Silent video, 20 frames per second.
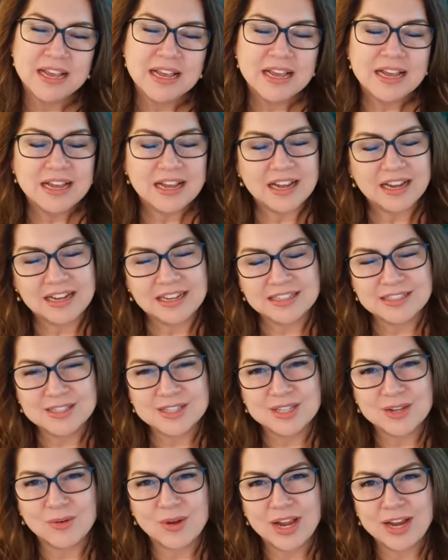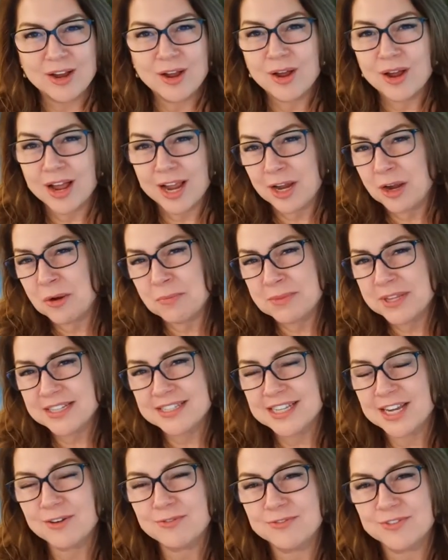And so I hope that's
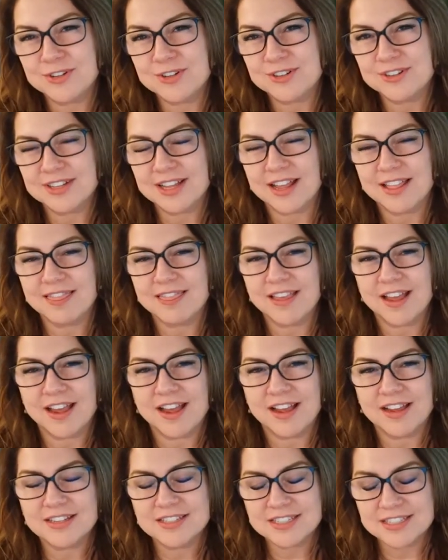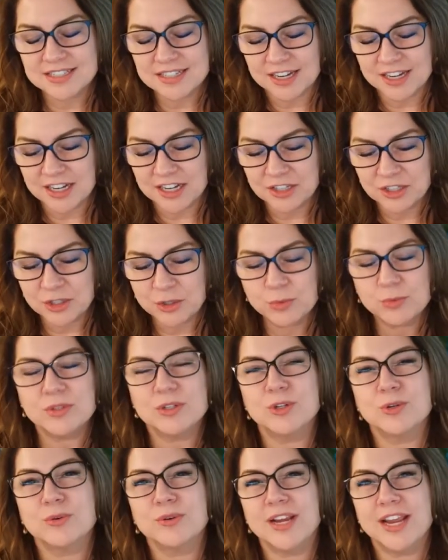helpful, and that you will
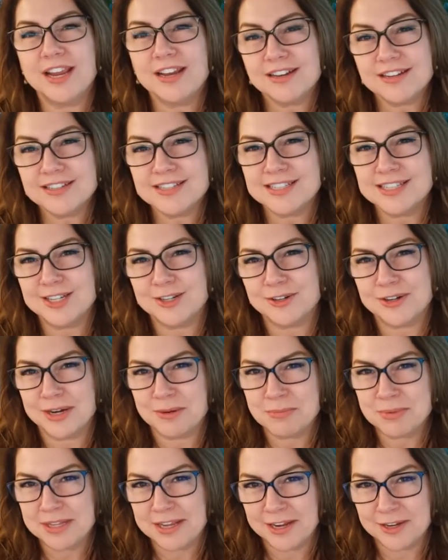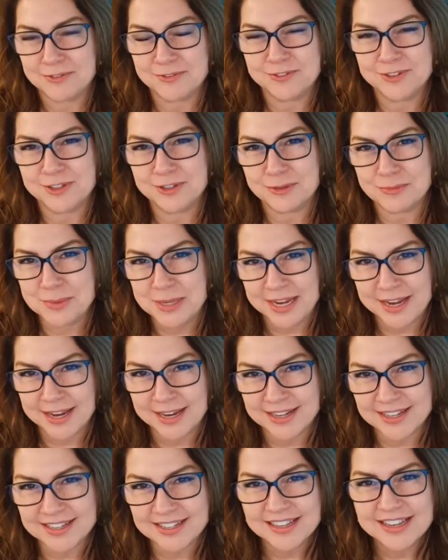create a CRA plan for your
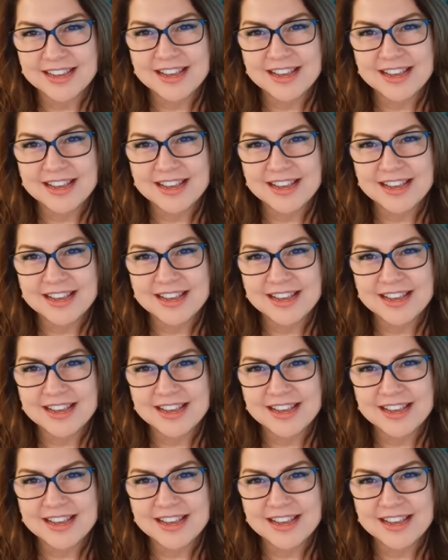bank.